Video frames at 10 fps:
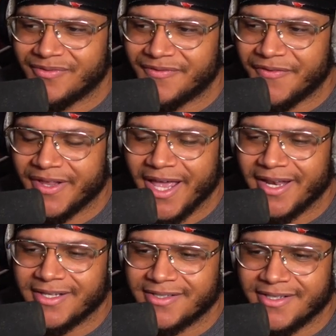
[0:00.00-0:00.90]
fit
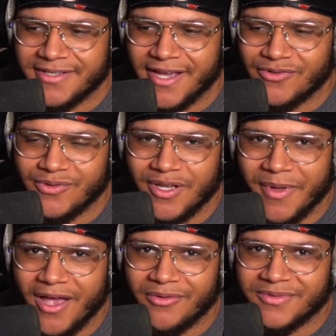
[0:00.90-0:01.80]
that into the schedule
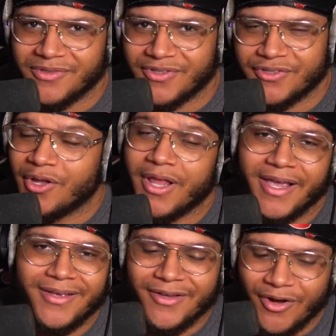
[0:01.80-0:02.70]
somehow, so
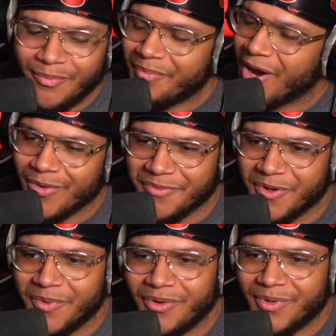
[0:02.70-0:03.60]
like, you know, bear with me.
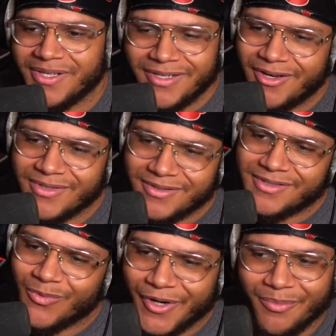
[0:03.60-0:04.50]
We you know, it's
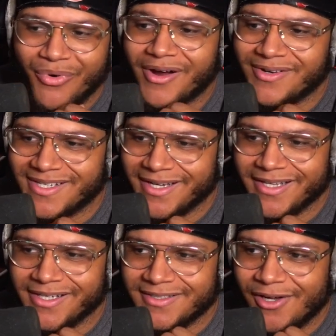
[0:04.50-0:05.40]
a work in progress kind of
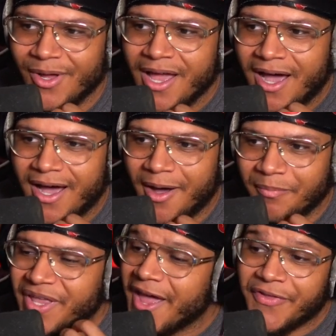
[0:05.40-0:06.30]
thing. So
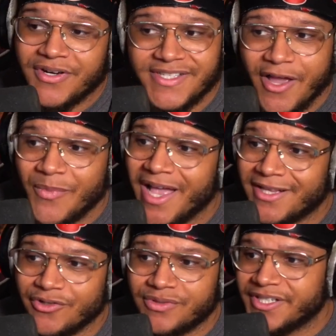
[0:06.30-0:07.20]
but yeah, Thursday we got
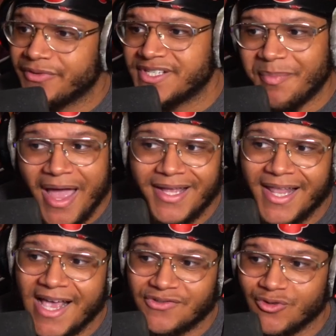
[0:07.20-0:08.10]
the new series Spy
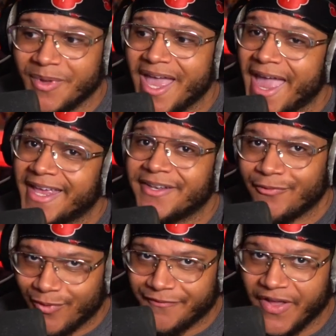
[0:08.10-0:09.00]
Classroom and
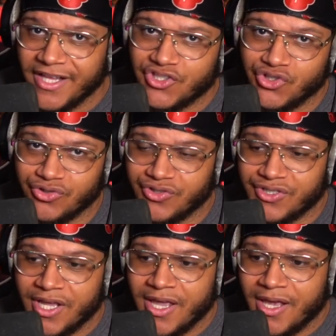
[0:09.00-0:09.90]
Revengers.
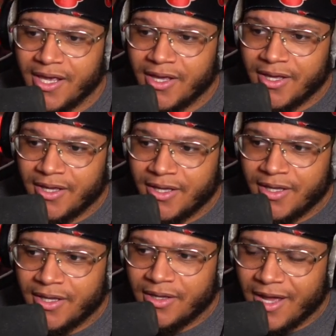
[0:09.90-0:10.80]

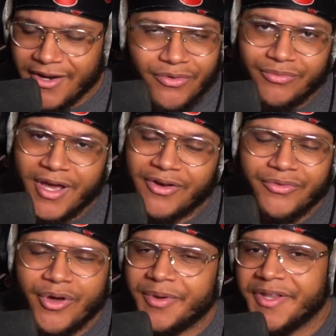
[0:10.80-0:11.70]
I don't
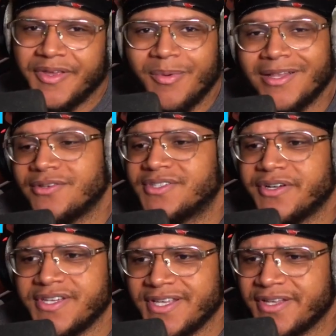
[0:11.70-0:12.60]
know anything about those
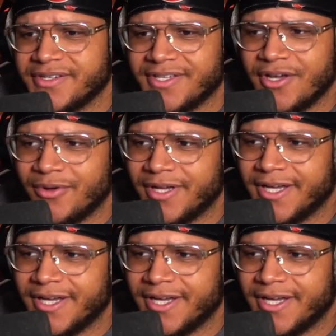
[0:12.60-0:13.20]
series either, so